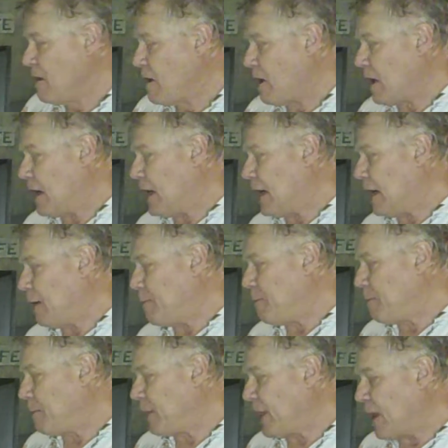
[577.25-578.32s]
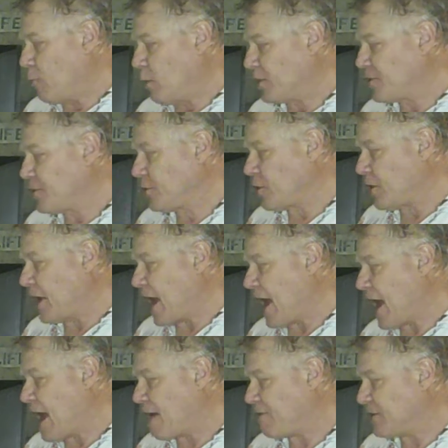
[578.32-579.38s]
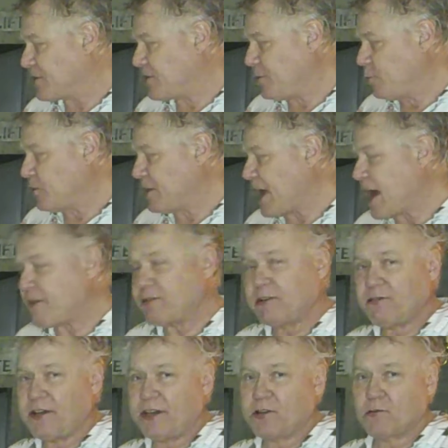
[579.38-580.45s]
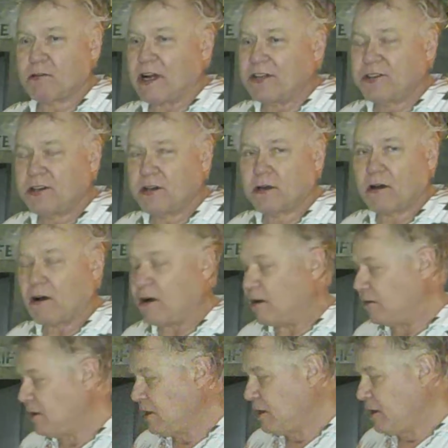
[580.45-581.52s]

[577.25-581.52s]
then what you're going to have is you wouldn't have an event horizon at all.